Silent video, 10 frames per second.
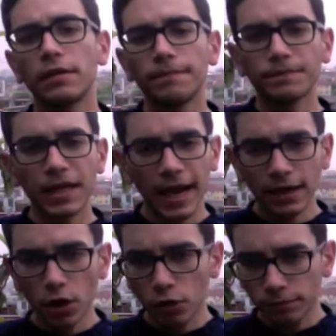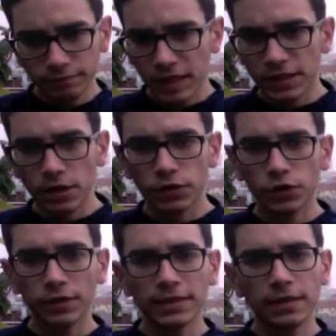Yeah, I know, it's not so
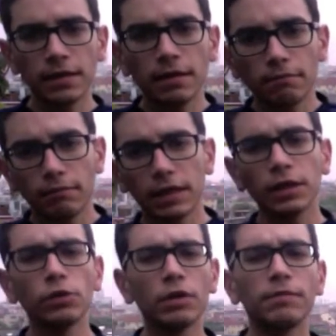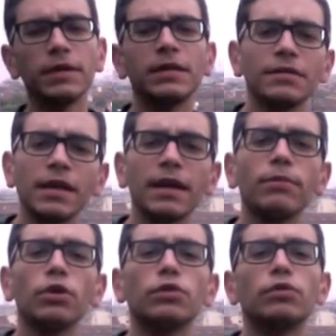easy, but you will be easily
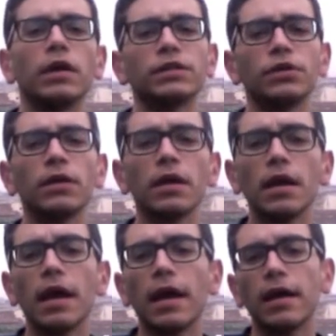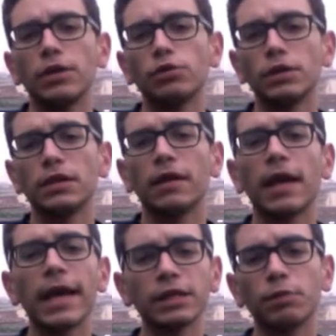able to answer using the
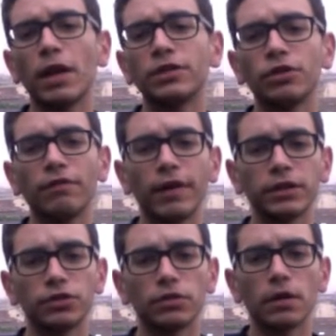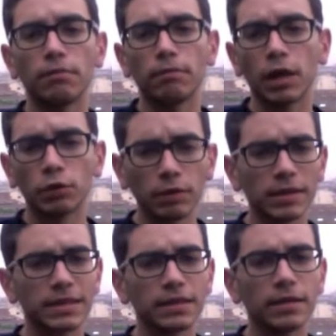exponential function, but we will
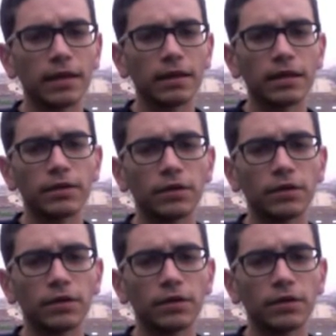see that later.